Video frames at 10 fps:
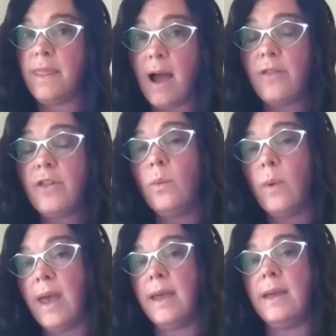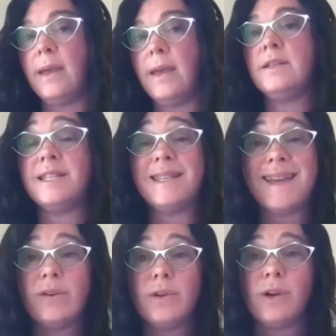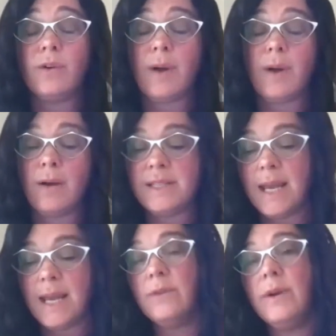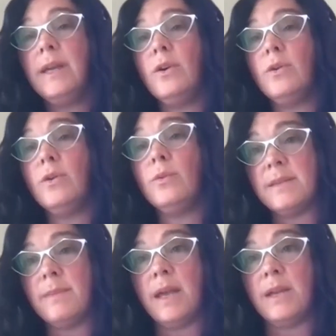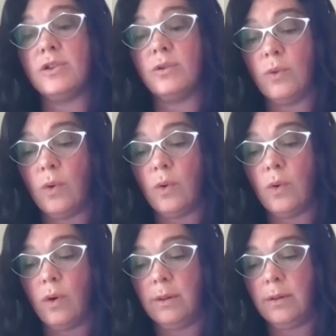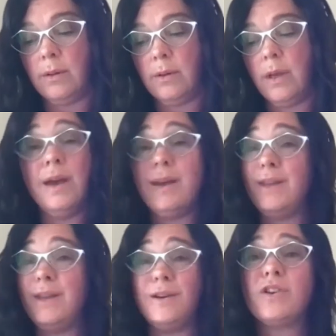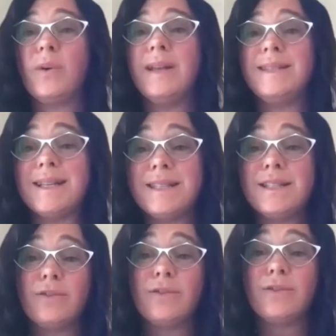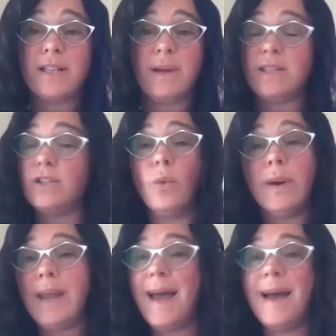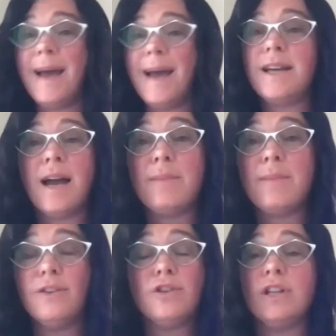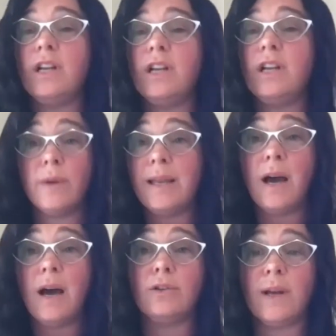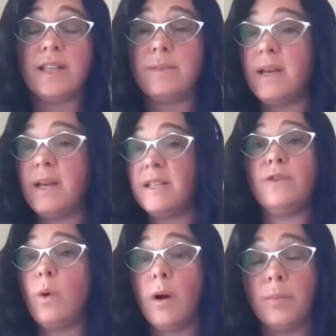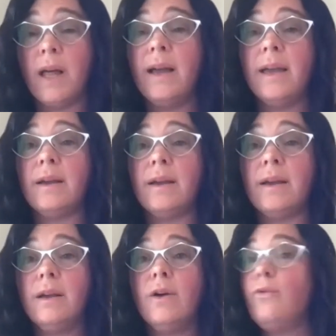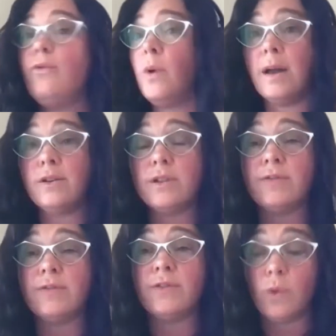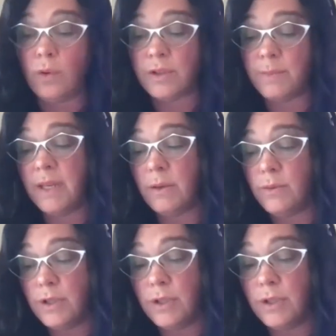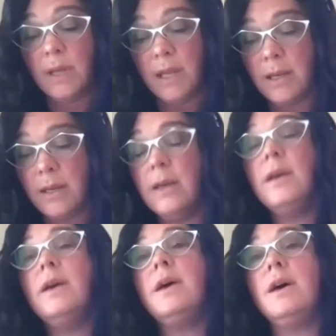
The other way to stand out in the crowd is tailoring your resume to the role. You don't have to create dozens of resumes. No one has the time and energy to create 100 resumes if you are applying for 100 different roles, but you do need